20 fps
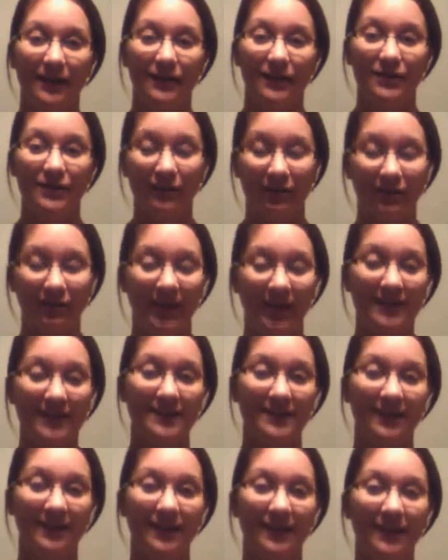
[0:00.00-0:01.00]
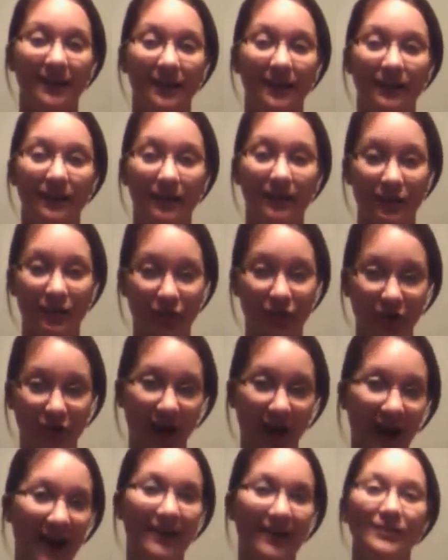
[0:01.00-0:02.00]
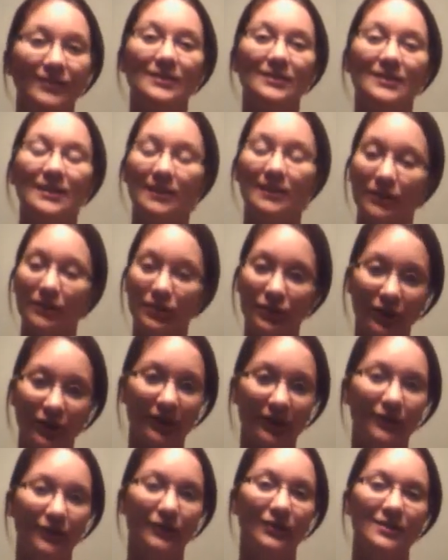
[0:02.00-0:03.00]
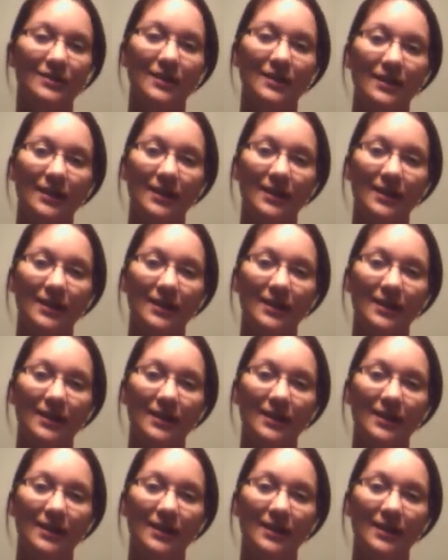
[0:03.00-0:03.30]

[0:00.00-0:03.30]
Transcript: to face the trials and the struggles